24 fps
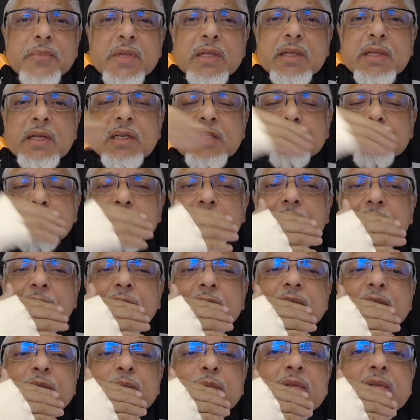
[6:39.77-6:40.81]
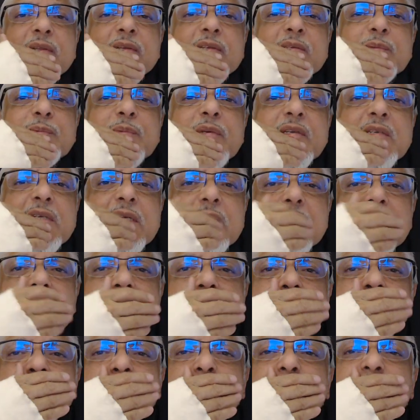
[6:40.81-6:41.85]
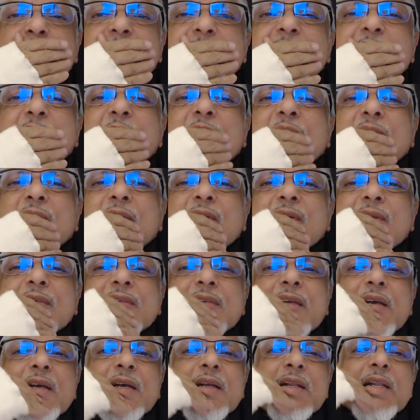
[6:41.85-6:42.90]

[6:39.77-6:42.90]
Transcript: that has been raised with this mission is not based on race,